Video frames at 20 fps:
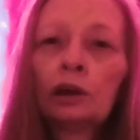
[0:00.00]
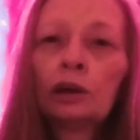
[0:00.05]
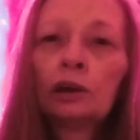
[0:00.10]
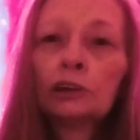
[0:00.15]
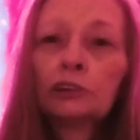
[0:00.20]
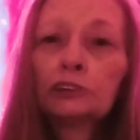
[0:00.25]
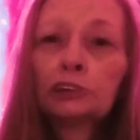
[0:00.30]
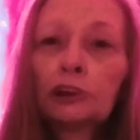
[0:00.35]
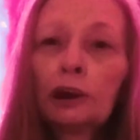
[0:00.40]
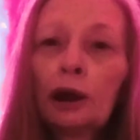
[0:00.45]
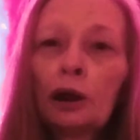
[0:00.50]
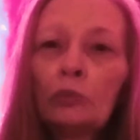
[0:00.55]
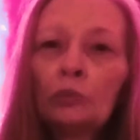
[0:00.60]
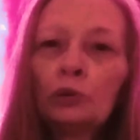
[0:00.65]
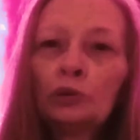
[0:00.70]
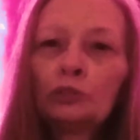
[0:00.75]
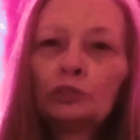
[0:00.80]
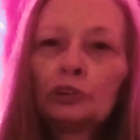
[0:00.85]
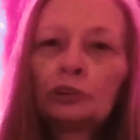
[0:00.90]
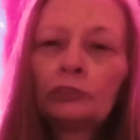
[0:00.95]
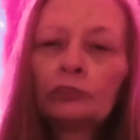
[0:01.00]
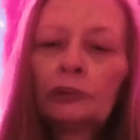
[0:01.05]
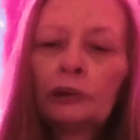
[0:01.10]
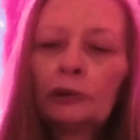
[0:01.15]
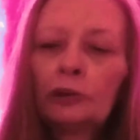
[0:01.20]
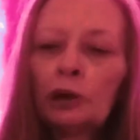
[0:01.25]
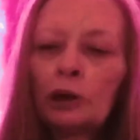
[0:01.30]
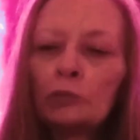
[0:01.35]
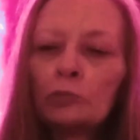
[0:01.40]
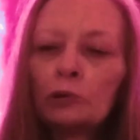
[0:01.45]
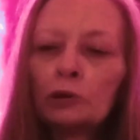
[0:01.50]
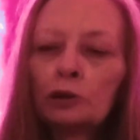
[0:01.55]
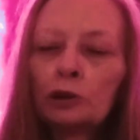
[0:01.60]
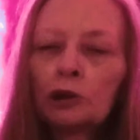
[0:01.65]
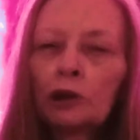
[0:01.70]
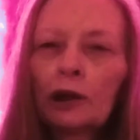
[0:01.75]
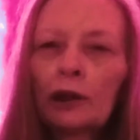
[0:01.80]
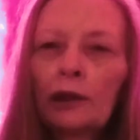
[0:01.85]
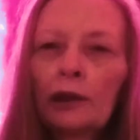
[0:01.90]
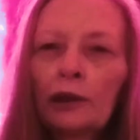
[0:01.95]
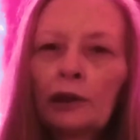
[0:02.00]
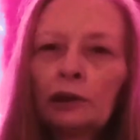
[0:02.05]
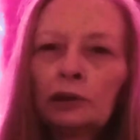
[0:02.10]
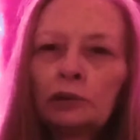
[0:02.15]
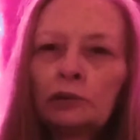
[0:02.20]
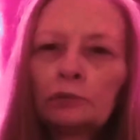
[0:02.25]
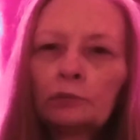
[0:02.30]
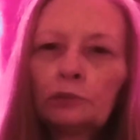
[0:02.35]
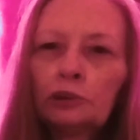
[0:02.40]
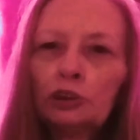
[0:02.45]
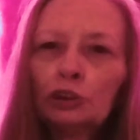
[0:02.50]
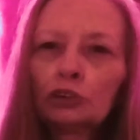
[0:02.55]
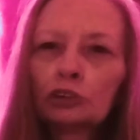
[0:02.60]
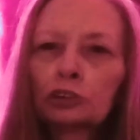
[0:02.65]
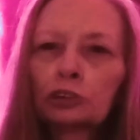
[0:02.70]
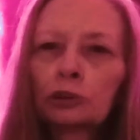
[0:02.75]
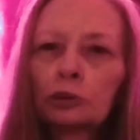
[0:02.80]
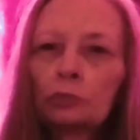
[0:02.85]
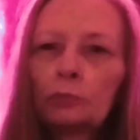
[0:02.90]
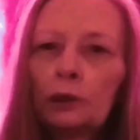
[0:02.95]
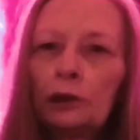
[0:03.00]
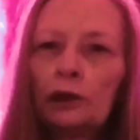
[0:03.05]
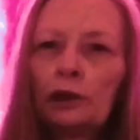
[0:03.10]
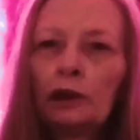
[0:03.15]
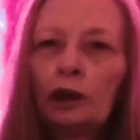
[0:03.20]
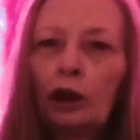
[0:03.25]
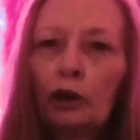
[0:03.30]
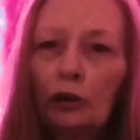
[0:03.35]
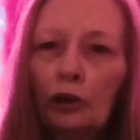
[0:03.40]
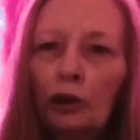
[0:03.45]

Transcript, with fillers: said I would review that book, and you'll see me ho-